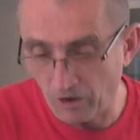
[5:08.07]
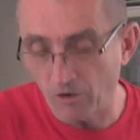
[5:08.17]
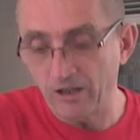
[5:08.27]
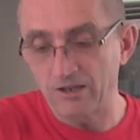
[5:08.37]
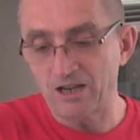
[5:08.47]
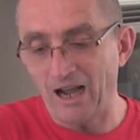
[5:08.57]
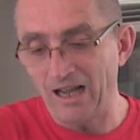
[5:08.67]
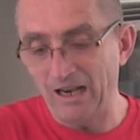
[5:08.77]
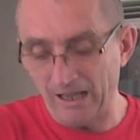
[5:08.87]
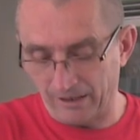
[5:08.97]
along the
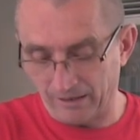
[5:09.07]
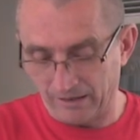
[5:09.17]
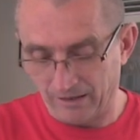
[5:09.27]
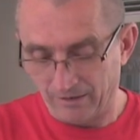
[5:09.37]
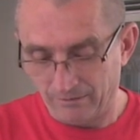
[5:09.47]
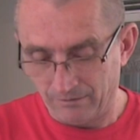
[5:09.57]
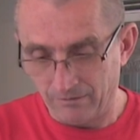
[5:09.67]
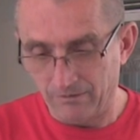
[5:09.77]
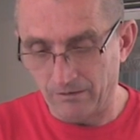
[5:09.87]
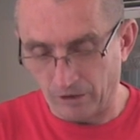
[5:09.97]
entire length,
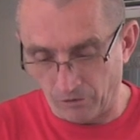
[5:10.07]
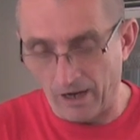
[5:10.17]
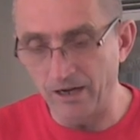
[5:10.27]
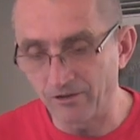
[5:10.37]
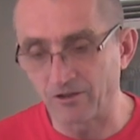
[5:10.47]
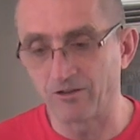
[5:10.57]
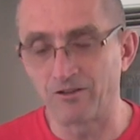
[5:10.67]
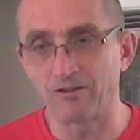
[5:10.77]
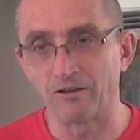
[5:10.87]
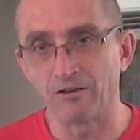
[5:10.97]
the grain is
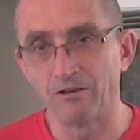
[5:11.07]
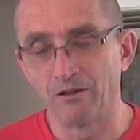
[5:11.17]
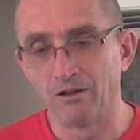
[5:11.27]
consistent.